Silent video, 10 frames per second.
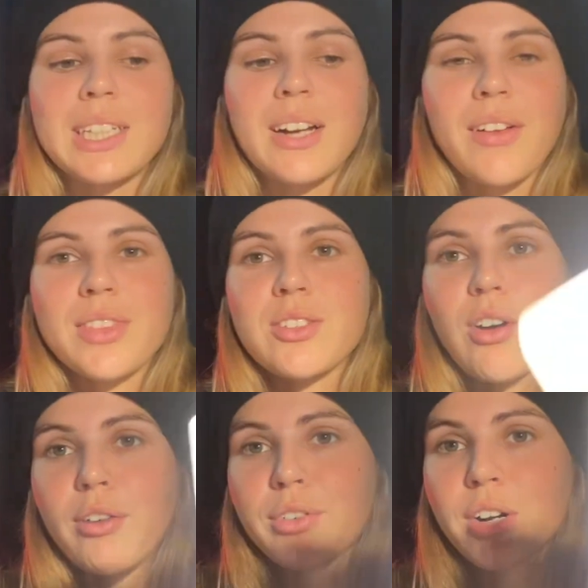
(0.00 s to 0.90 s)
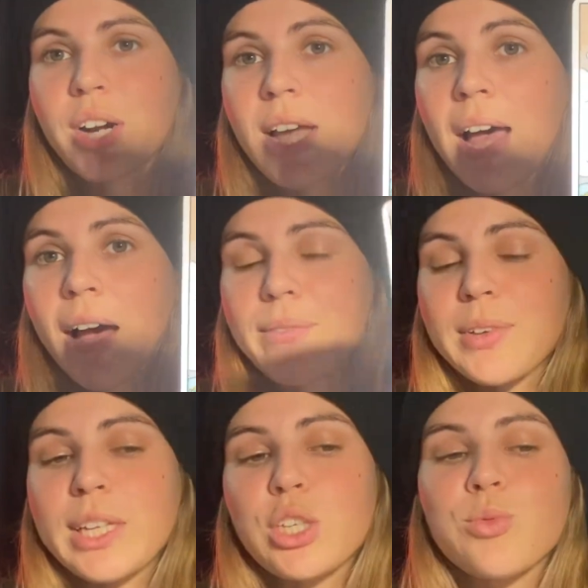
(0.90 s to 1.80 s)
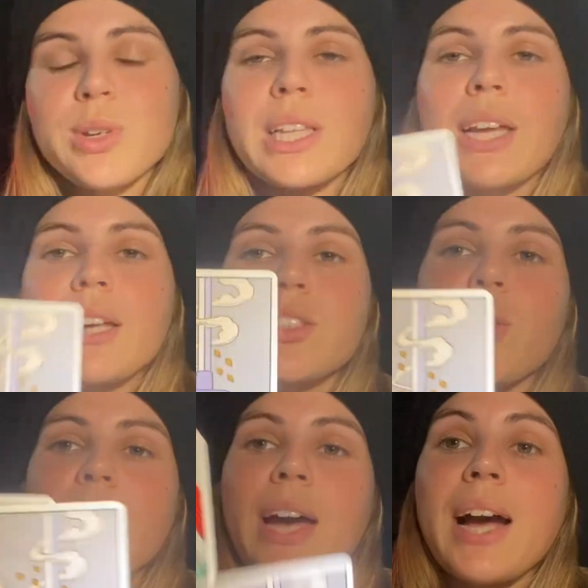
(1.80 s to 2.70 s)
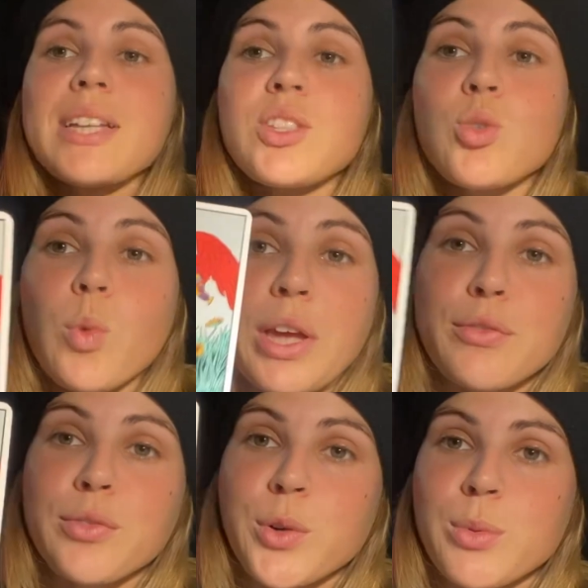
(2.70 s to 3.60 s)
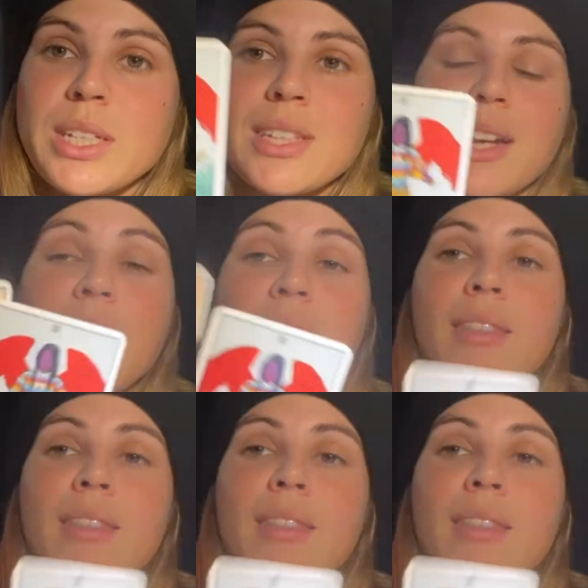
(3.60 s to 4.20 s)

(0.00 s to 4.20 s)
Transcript: got this offer, I feel like you realized, okay, I had to wait for a reason.